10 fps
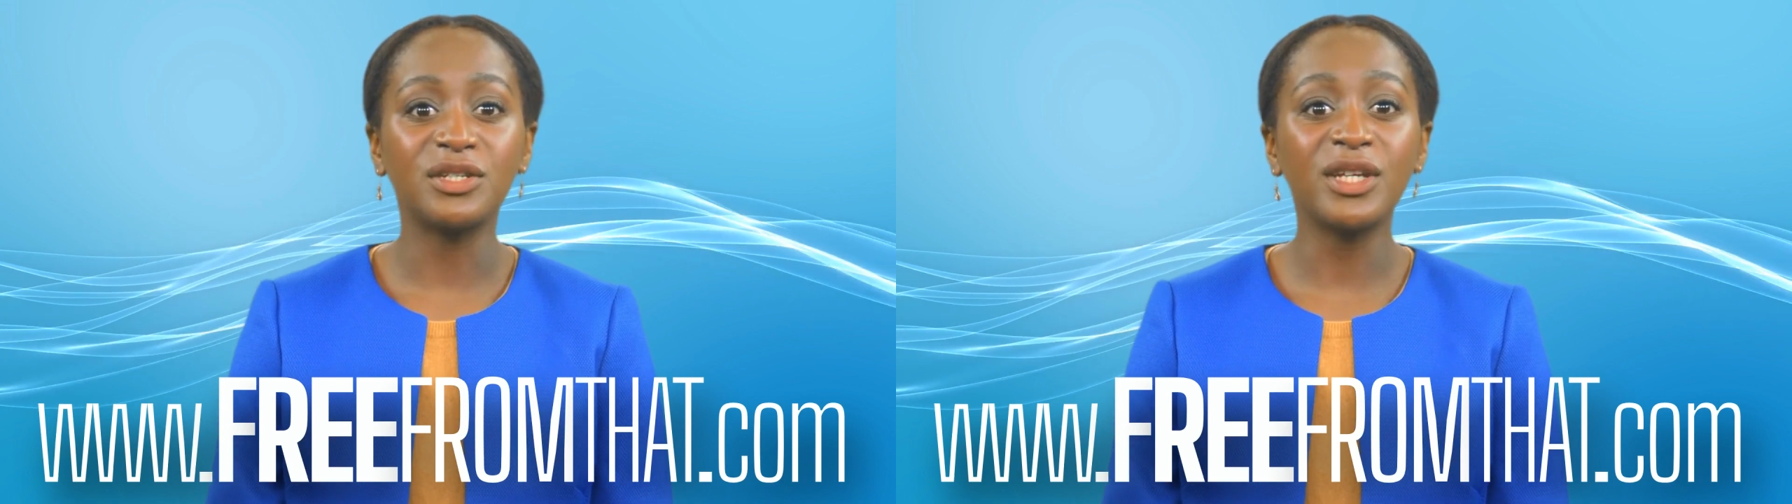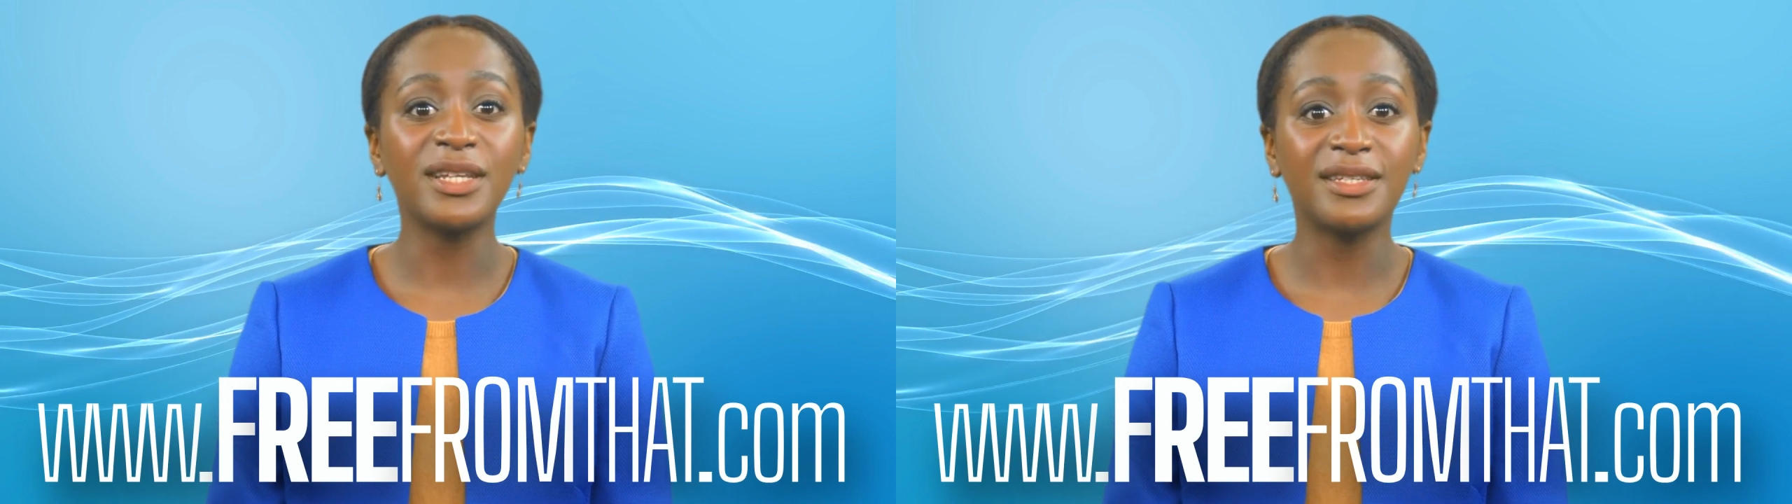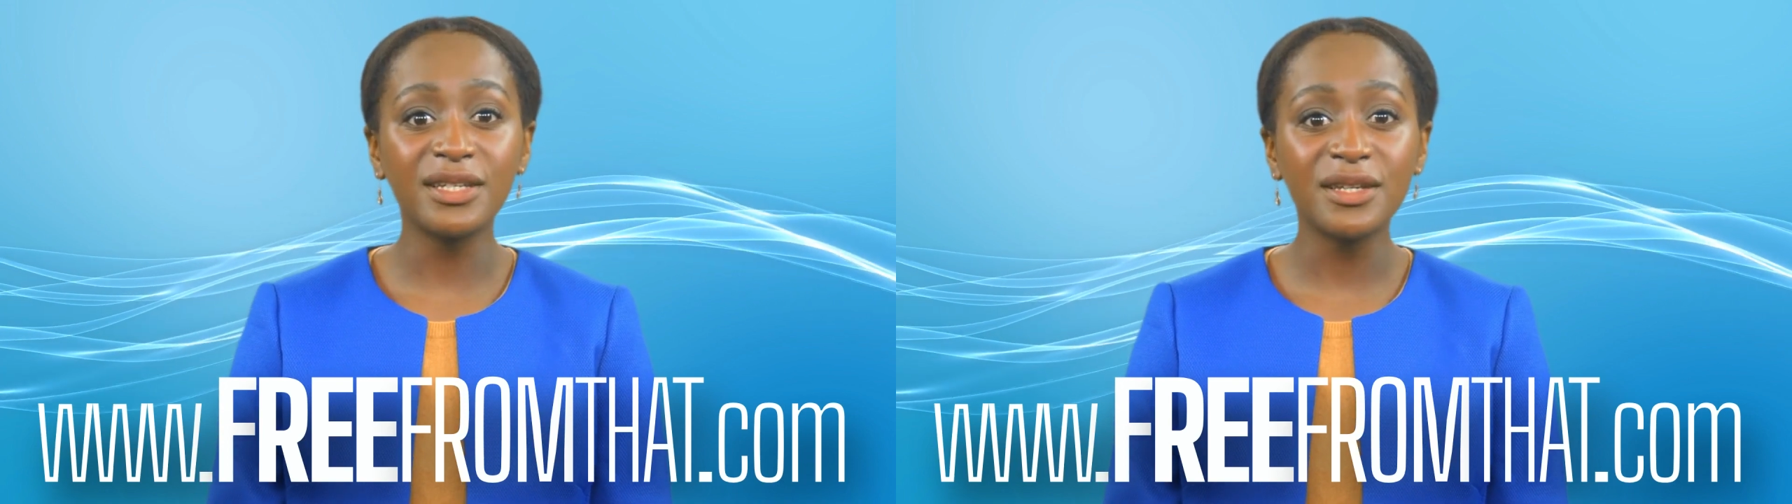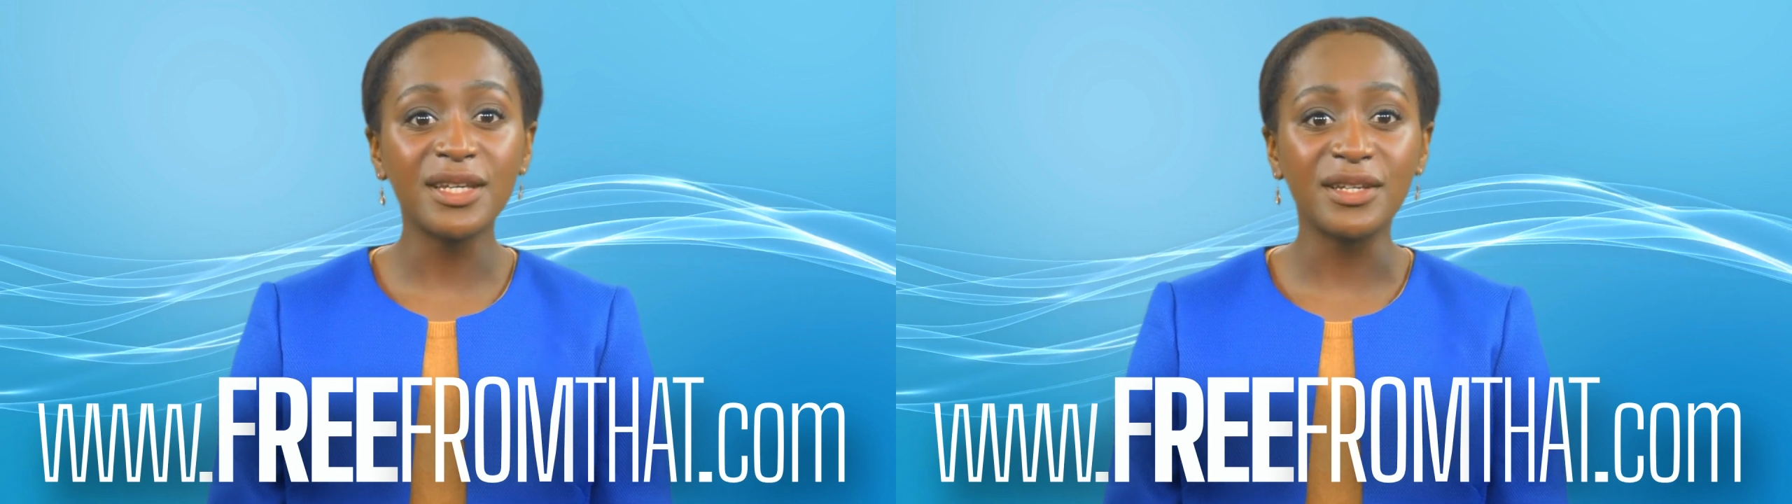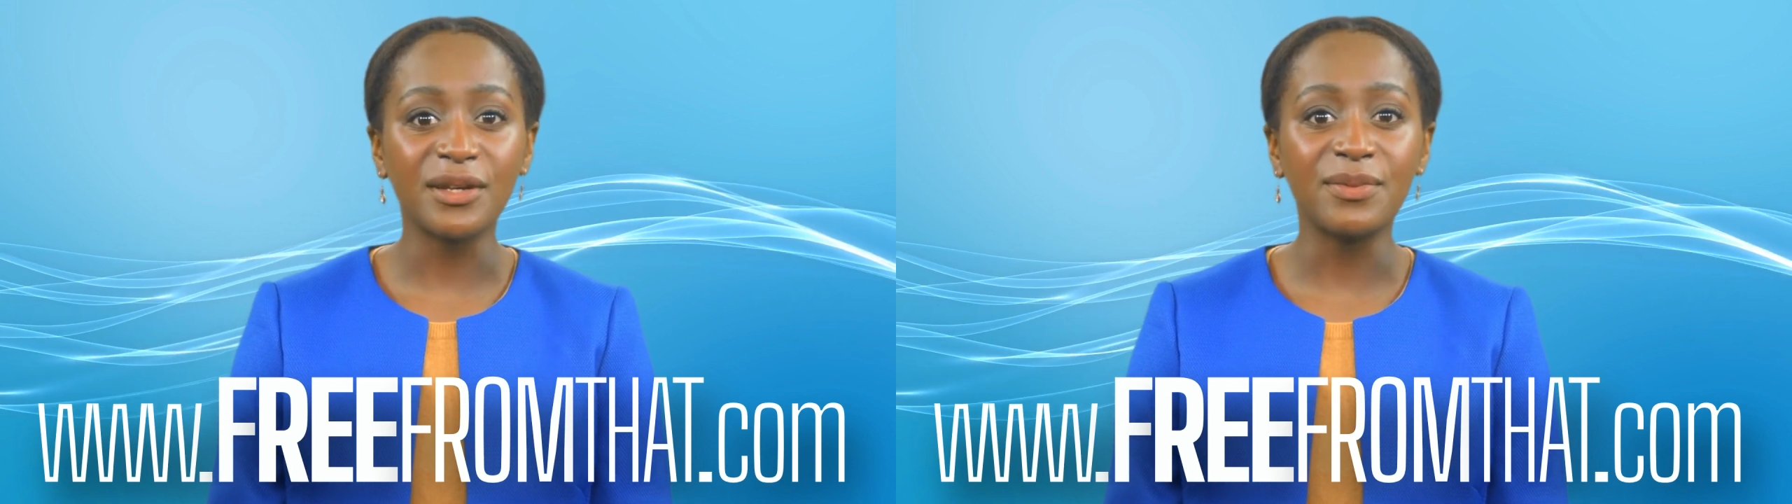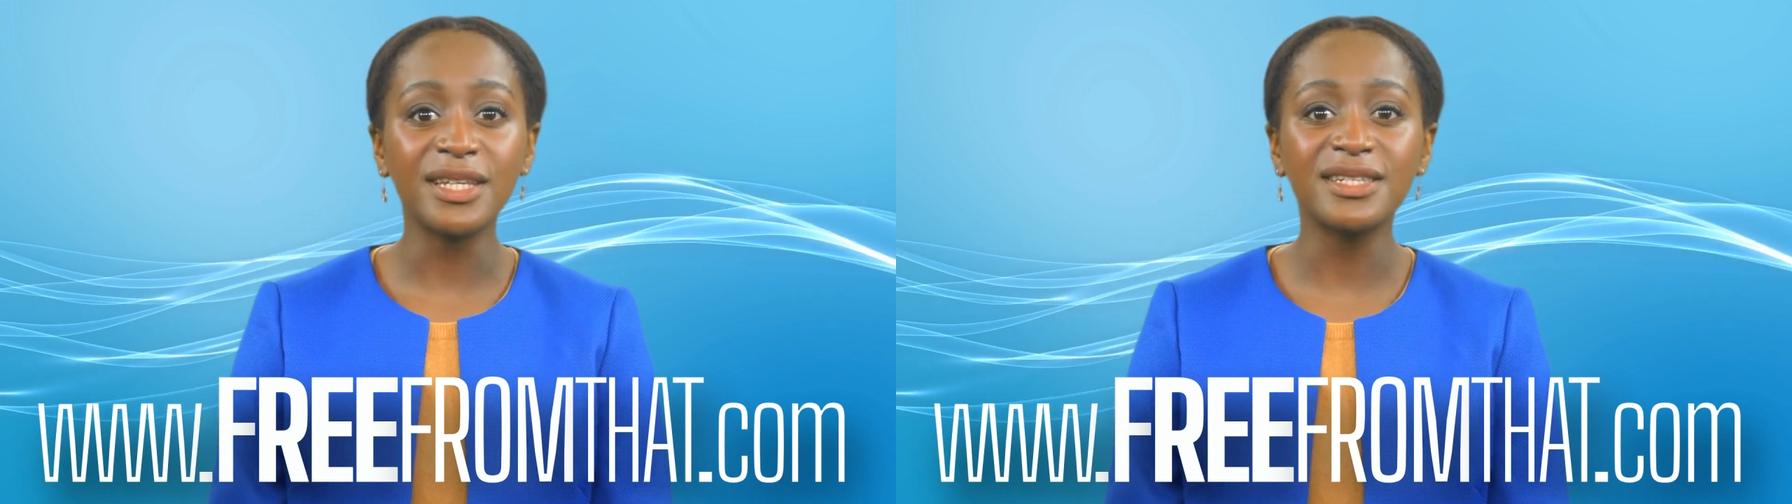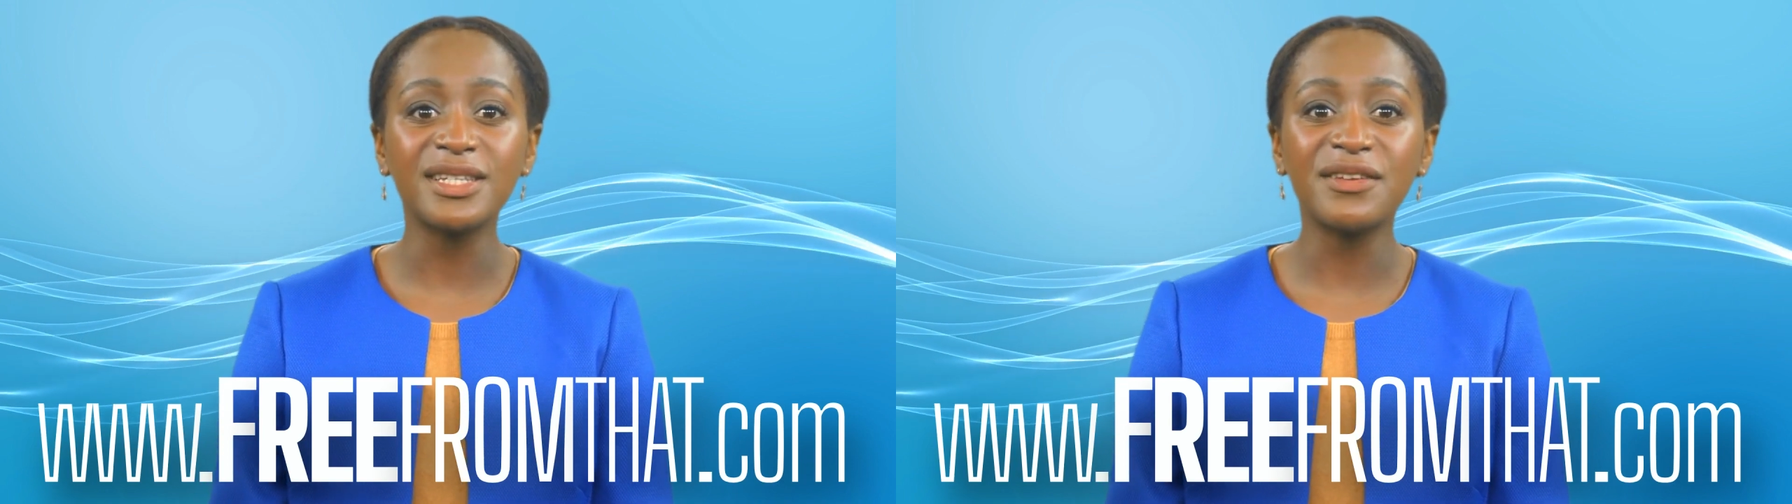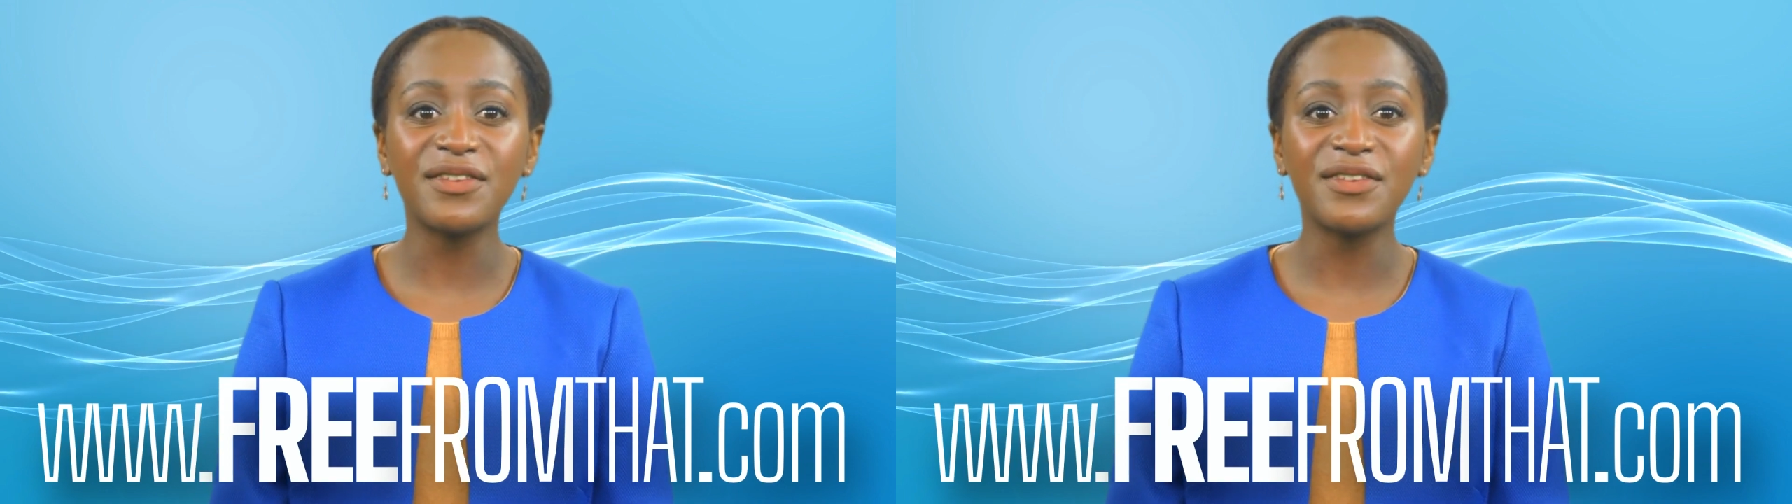Join the growing community